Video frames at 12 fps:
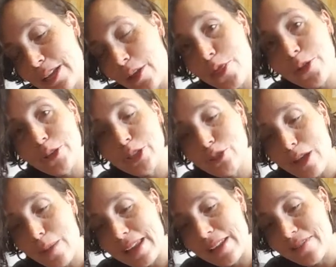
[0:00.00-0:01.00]
can get a 3rd
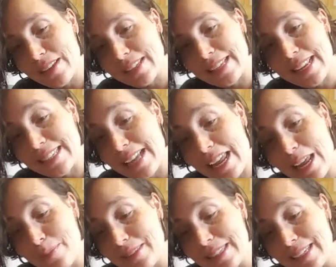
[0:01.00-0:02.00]
drop out of this. And it's not
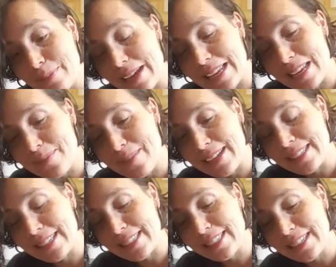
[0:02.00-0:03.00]
empty by any
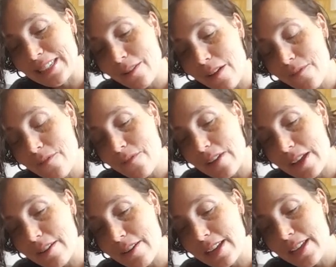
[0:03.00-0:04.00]
means. It's just a
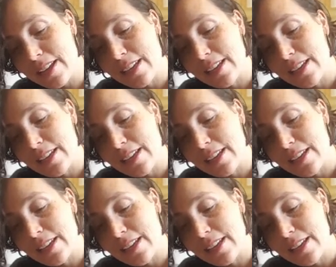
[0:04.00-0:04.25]
very